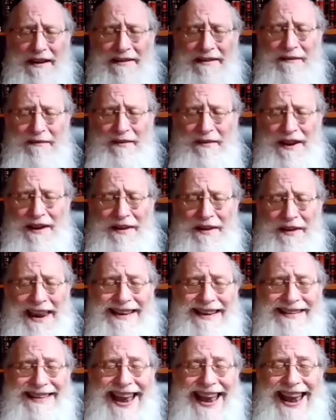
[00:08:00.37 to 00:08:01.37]
doesn't feel that
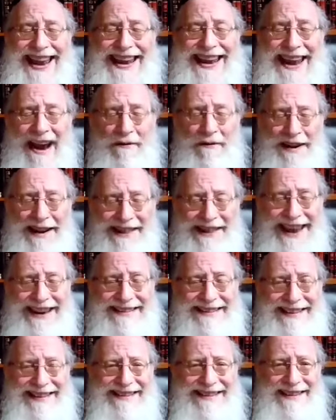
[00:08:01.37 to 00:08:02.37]
he's in a
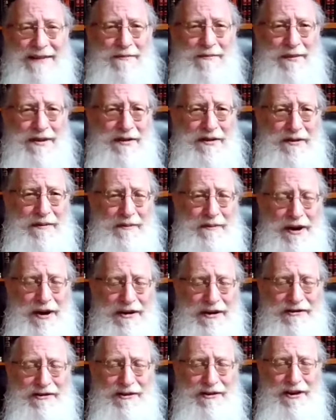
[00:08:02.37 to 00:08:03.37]
relationship with the
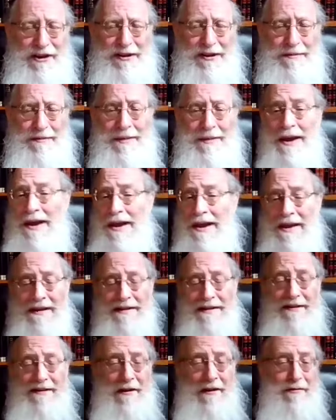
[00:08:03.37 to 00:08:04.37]
Rebbeinu Shalom,
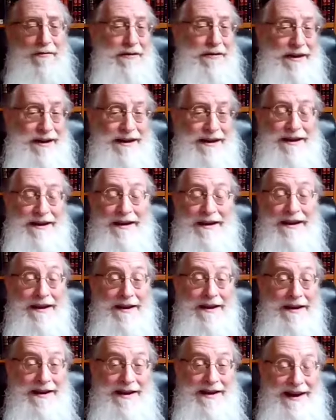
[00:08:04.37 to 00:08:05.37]
so uh,
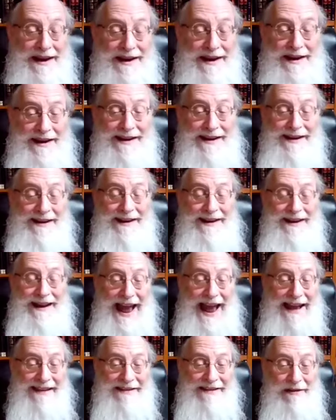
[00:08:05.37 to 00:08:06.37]
he uh,
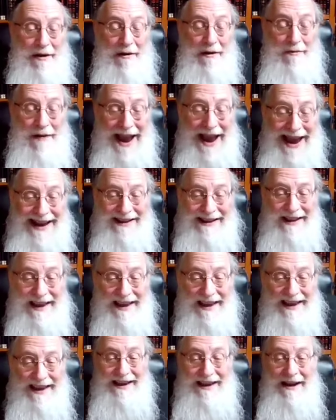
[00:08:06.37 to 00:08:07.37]
has no way
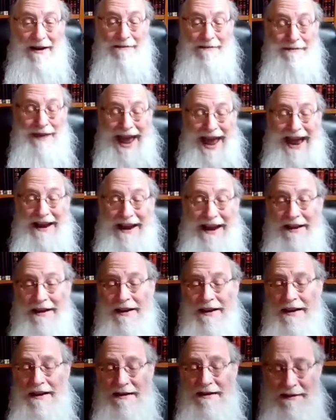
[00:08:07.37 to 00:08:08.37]
to come back.
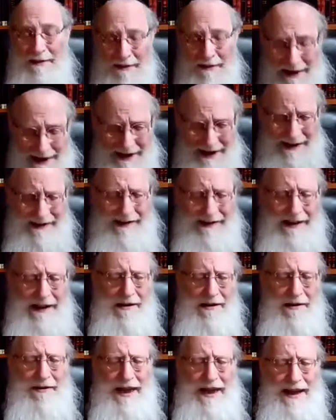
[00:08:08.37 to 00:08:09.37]
So he needs to
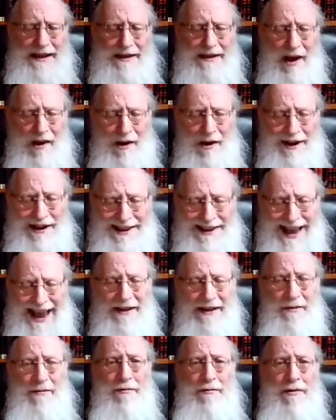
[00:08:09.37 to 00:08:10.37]
know that
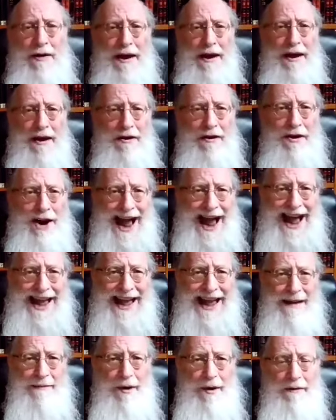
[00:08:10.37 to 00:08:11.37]
Oidenu
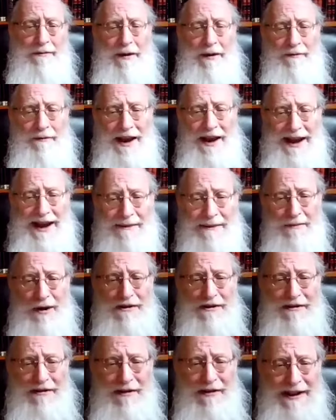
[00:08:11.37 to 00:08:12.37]
Rachamov
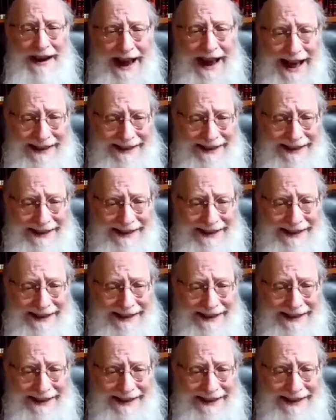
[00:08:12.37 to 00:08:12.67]
v'chibosoi